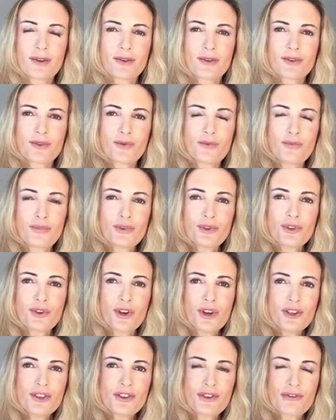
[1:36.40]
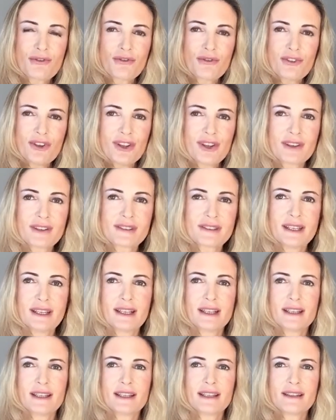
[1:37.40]
to put a lot of fears
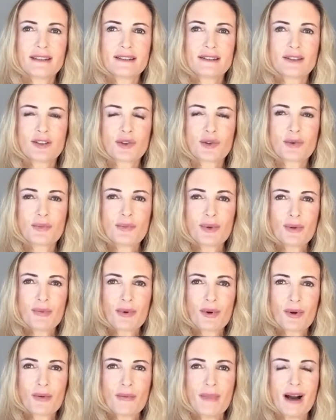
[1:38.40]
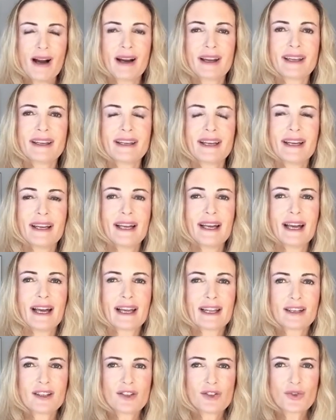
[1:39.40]
in the people's mind
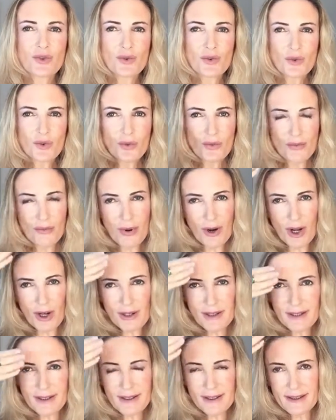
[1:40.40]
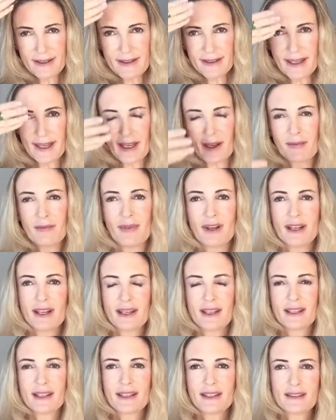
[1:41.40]
and to block them
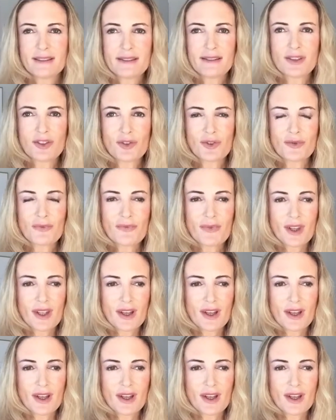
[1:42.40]
in the